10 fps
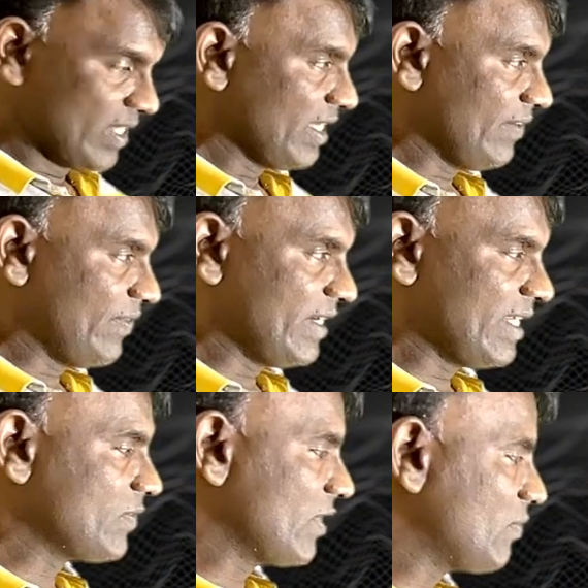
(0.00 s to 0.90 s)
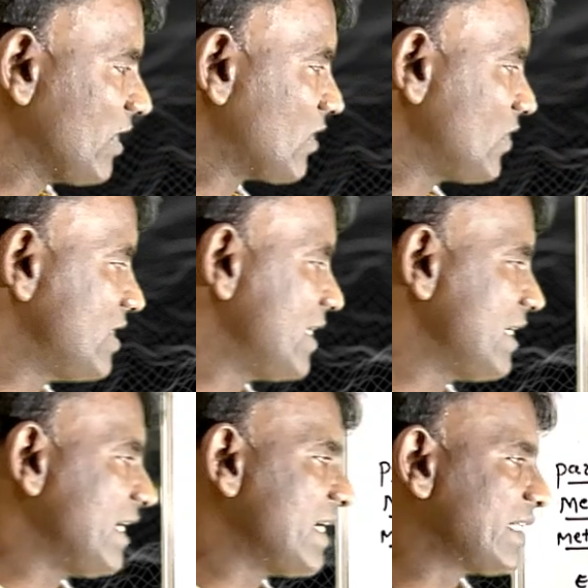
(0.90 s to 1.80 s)
If it is 1 mark question,
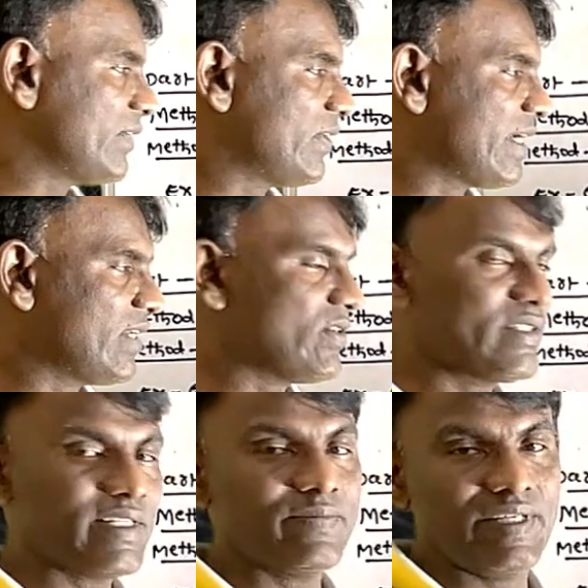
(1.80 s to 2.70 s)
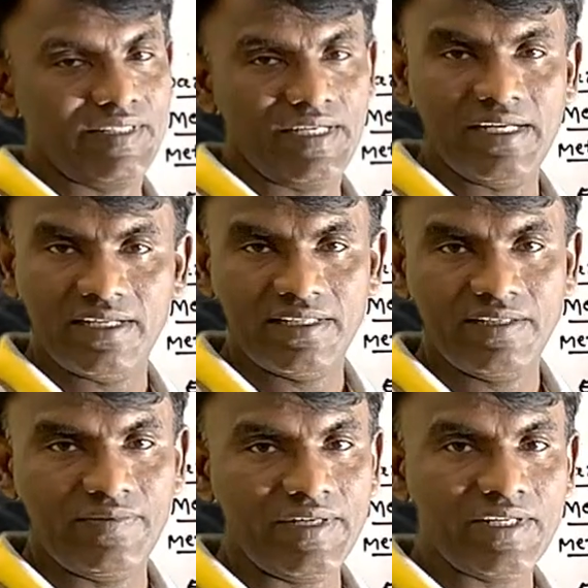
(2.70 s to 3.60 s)
directly we can use this method.
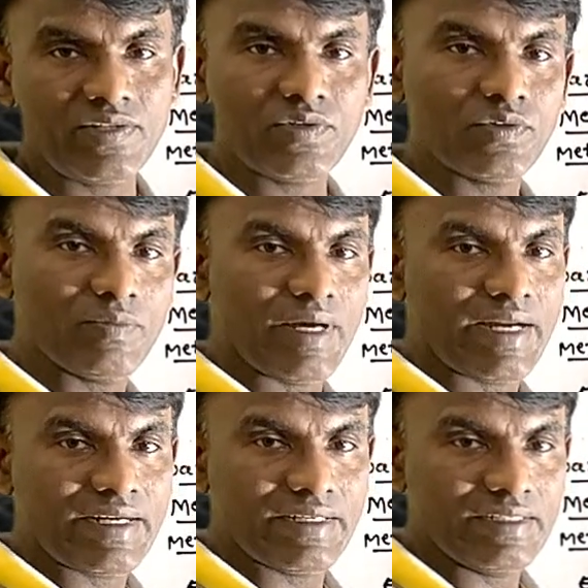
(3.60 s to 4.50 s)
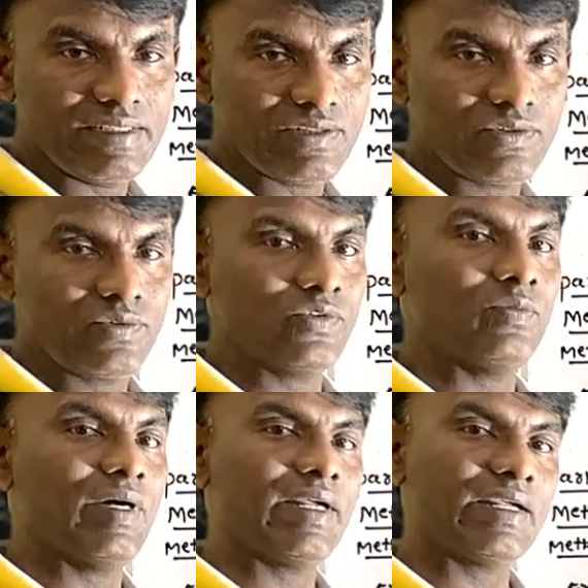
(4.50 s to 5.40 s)
If it is 2
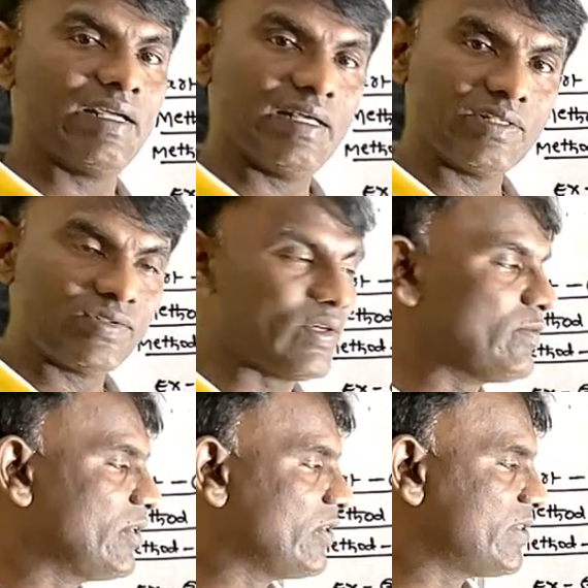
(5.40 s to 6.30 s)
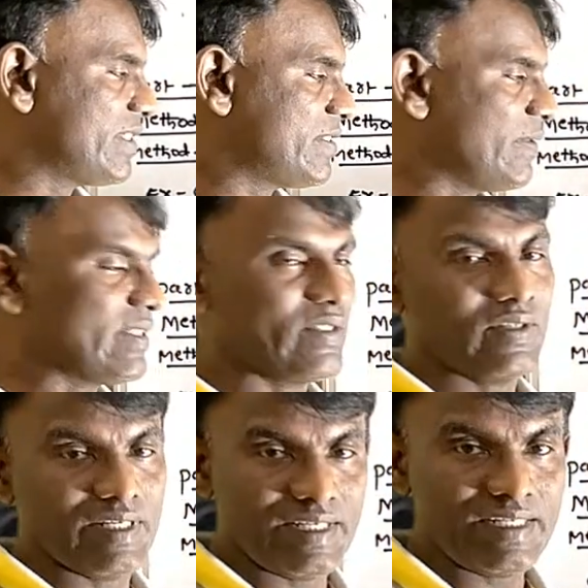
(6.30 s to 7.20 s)
mark also we use this method
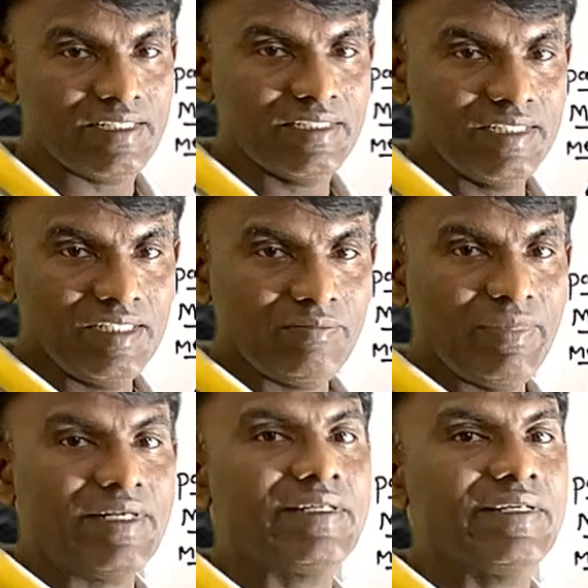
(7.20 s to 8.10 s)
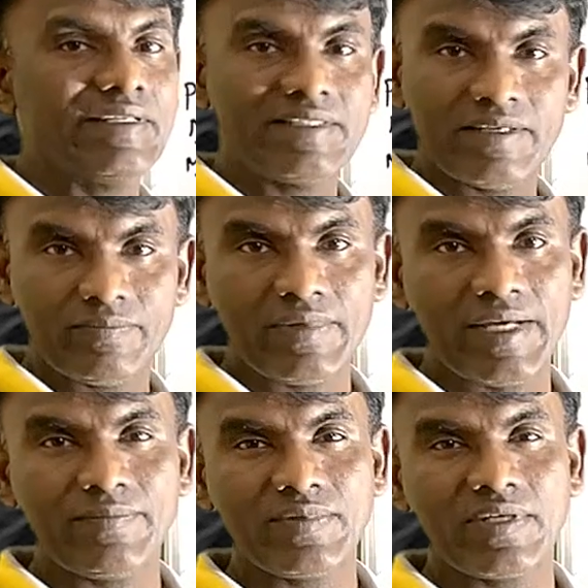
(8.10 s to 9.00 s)
only. But in
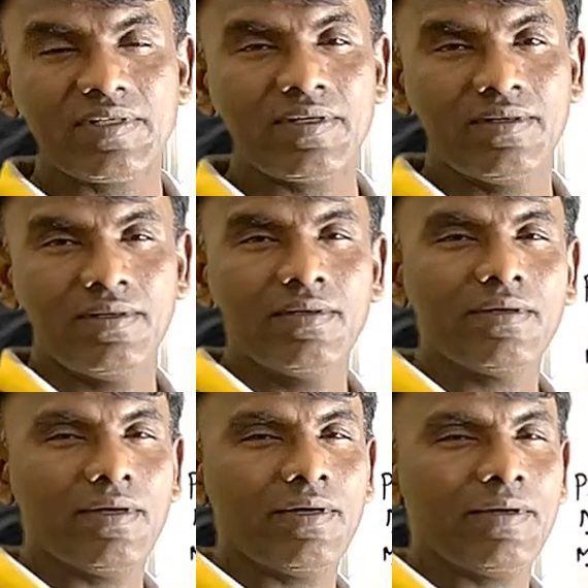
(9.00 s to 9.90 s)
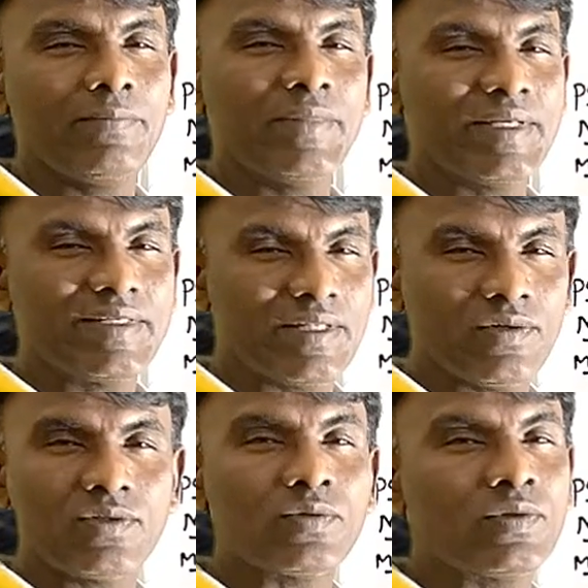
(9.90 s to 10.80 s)
sometimes means
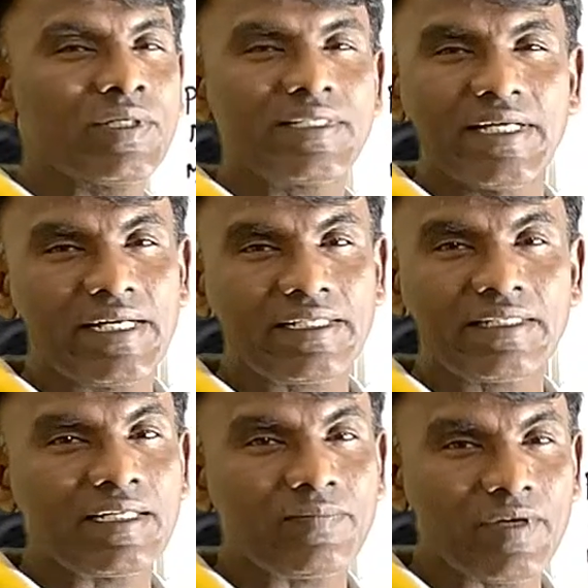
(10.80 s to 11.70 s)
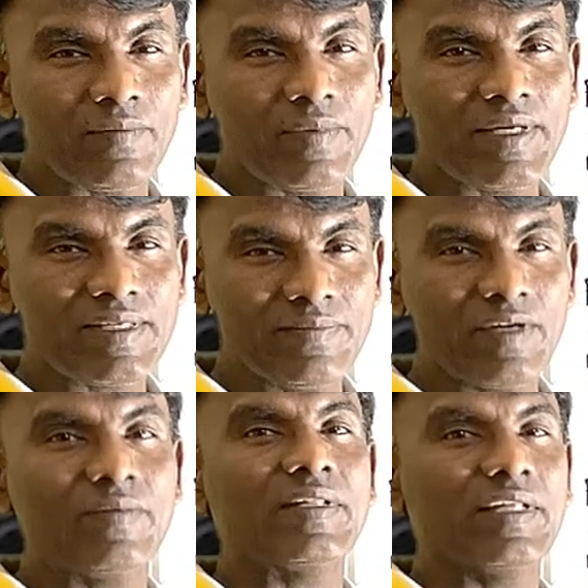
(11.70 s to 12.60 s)
those who is correcting that papers,
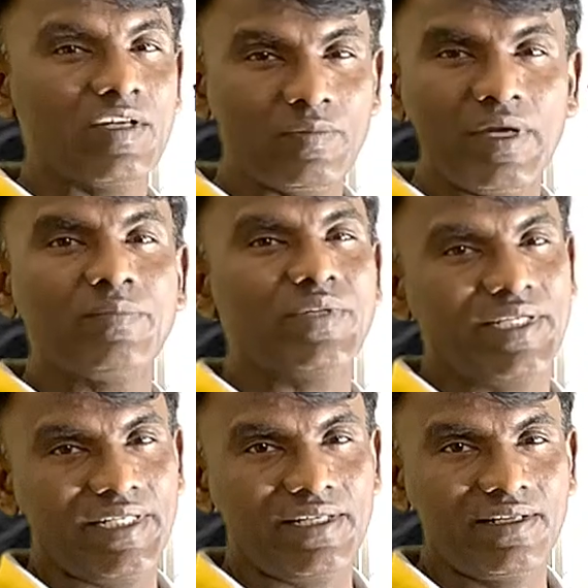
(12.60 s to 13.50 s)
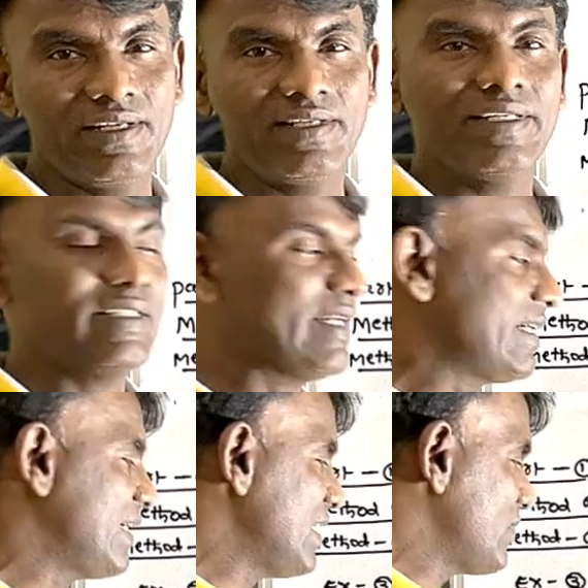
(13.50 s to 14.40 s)
maybe they will be objecting. In
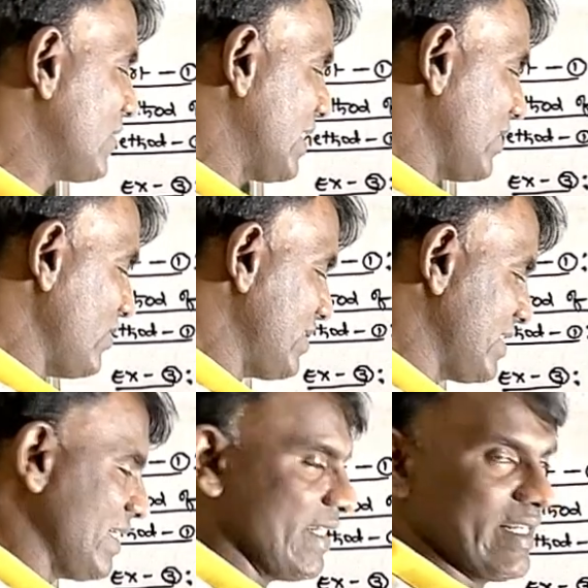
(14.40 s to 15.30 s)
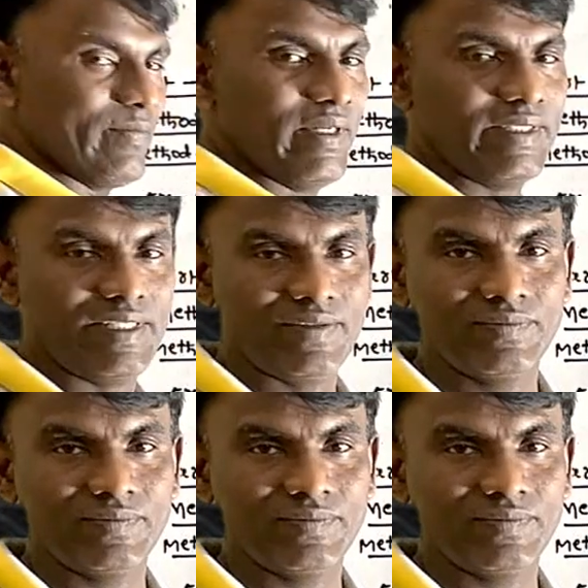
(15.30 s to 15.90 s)
that case, we can use the general method.